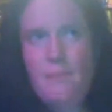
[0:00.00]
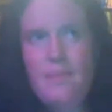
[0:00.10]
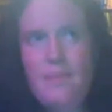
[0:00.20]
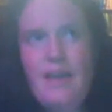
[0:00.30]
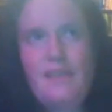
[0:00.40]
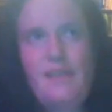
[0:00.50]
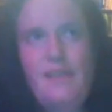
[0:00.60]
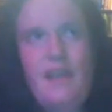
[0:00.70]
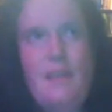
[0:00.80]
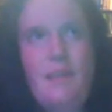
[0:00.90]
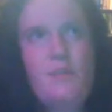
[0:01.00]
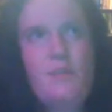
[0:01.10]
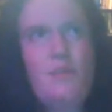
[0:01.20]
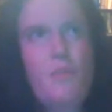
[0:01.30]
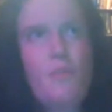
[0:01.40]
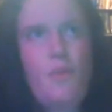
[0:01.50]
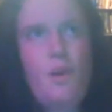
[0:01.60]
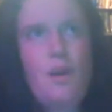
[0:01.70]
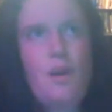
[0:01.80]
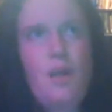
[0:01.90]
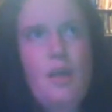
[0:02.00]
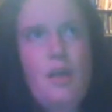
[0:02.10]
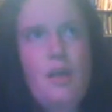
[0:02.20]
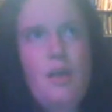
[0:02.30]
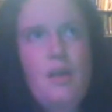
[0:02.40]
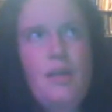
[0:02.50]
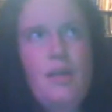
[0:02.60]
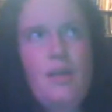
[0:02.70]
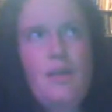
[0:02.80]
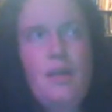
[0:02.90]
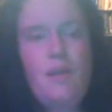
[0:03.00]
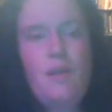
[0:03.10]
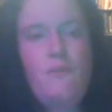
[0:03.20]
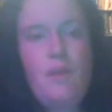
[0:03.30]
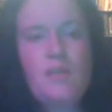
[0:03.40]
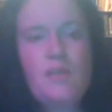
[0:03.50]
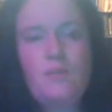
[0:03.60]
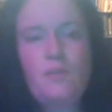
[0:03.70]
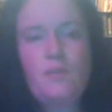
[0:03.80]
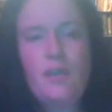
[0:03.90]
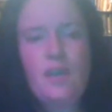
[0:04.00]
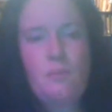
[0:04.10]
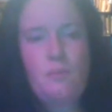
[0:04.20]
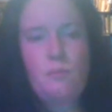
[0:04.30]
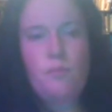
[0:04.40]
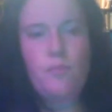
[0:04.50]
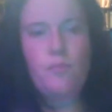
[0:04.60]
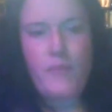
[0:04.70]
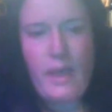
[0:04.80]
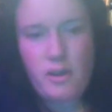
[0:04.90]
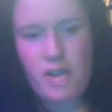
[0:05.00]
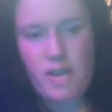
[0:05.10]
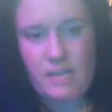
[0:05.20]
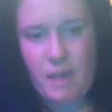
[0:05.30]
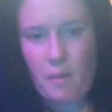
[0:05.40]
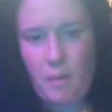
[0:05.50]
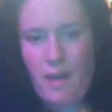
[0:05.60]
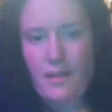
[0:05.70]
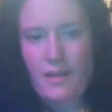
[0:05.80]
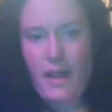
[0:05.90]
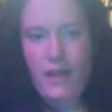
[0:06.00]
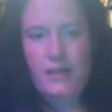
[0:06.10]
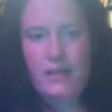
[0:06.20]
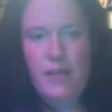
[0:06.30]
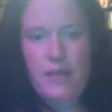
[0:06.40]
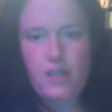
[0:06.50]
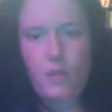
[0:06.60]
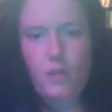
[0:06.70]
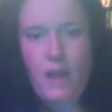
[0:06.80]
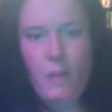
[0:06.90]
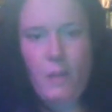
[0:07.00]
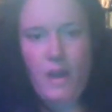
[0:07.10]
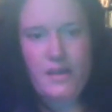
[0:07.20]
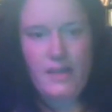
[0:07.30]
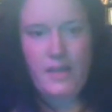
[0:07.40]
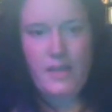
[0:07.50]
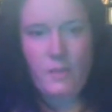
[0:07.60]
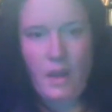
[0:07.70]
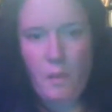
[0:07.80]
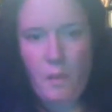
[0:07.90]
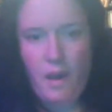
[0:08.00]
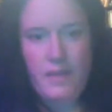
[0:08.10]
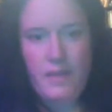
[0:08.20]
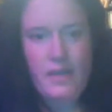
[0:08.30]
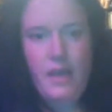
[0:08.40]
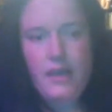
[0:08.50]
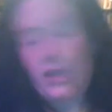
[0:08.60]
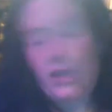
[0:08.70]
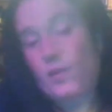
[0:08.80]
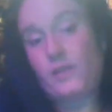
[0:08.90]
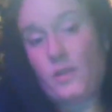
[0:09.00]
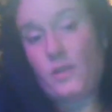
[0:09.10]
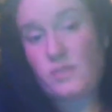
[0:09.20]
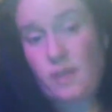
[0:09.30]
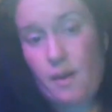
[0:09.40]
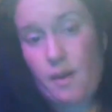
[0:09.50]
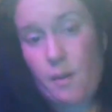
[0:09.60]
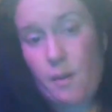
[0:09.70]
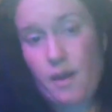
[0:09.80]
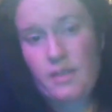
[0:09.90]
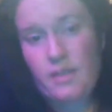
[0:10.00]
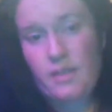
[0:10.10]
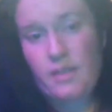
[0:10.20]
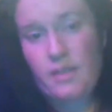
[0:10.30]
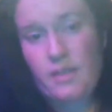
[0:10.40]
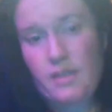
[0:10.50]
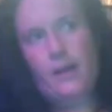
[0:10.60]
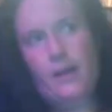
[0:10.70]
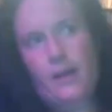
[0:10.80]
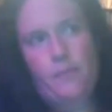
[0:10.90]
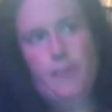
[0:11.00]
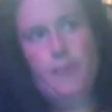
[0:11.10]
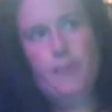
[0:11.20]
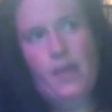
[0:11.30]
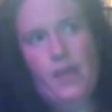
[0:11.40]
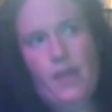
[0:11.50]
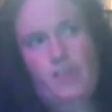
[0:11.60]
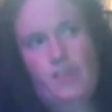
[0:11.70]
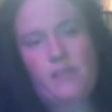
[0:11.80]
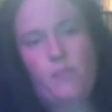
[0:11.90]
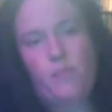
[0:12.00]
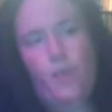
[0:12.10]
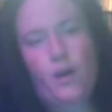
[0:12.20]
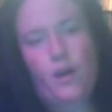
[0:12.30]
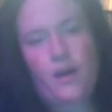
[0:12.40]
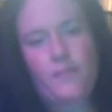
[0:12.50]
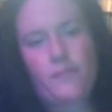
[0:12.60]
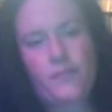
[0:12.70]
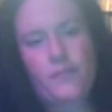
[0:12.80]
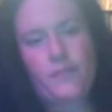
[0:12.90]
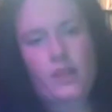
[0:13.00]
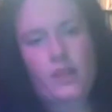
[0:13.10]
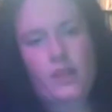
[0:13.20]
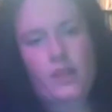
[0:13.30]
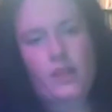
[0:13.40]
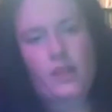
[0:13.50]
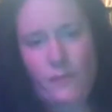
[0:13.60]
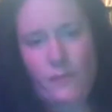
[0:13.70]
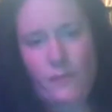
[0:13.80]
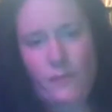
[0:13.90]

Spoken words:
Because then I'm able to more forcefully interject my will and do what I want, get what I want, get the results that I want, and just be more assertive with it